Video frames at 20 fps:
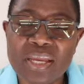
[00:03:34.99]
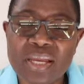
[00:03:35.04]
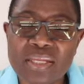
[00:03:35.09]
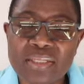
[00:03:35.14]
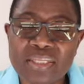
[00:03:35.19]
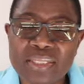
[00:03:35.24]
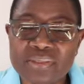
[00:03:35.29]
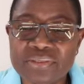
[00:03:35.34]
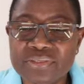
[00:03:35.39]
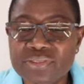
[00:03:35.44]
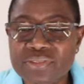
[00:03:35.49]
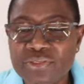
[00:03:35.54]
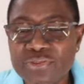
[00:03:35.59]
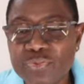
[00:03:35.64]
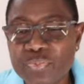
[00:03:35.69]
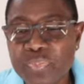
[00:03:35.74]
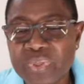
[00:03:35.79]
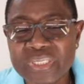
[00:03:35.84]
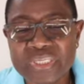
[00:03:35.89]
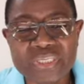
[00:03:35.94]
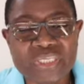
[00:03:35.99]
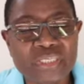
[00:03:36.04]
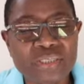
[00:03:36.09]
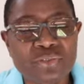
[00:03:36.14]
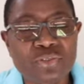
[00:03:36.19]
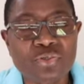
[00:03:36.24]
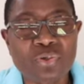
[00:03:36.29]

an unsuspecting